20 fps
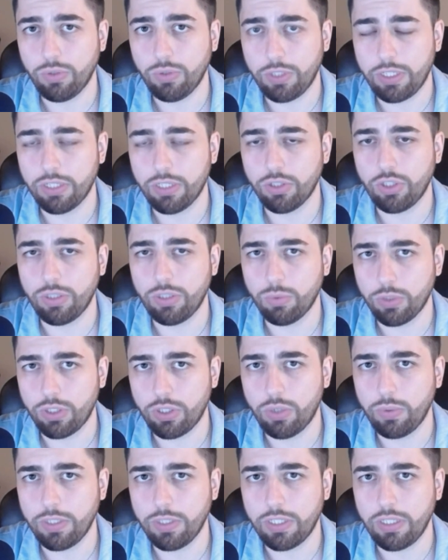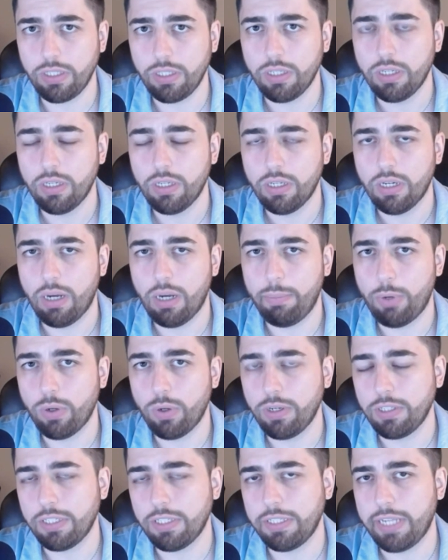CLG was no easy
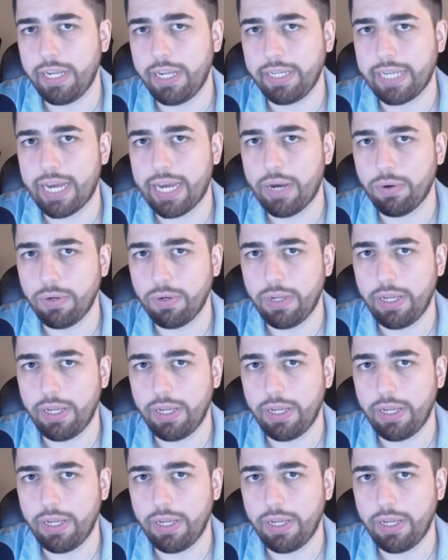opponent to take out.